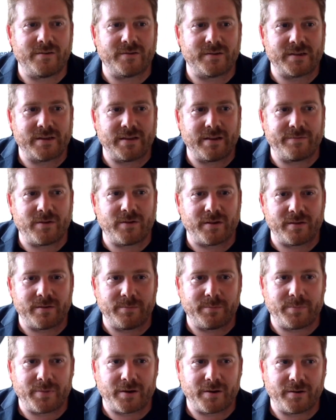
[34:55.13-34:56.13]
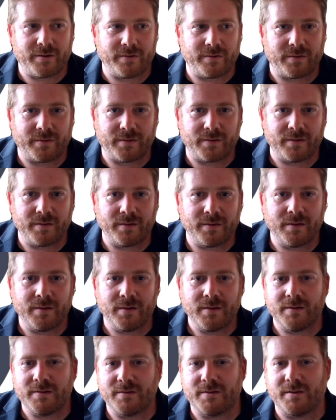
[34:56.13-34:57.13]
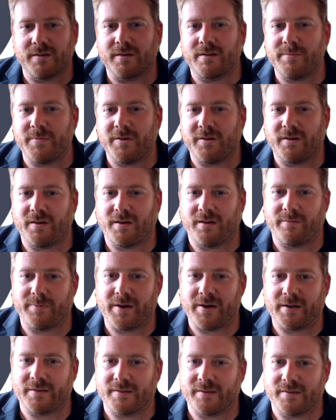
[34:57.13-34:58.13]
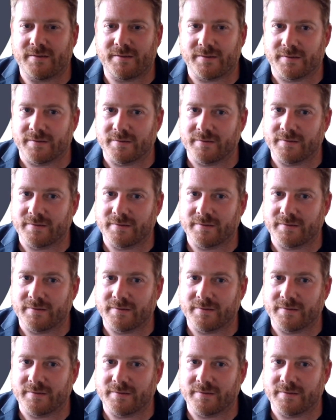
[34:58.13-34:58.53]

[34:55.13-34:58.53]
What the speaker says: see they've got them both, to the community of practice.